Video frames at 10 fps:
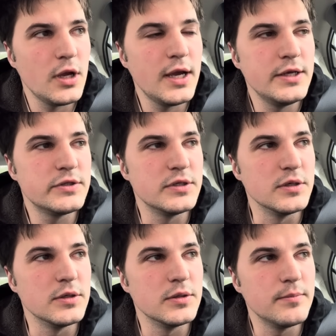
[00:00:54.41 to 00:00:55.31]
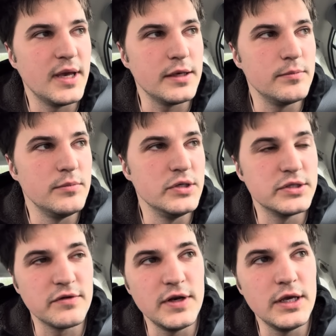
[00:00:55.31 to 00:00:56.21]
I used to make
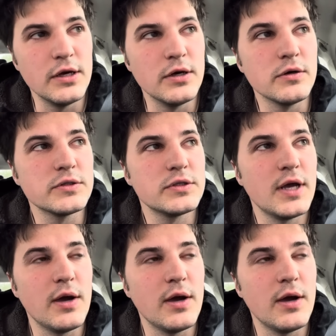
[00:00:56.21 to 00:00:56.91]
music videos.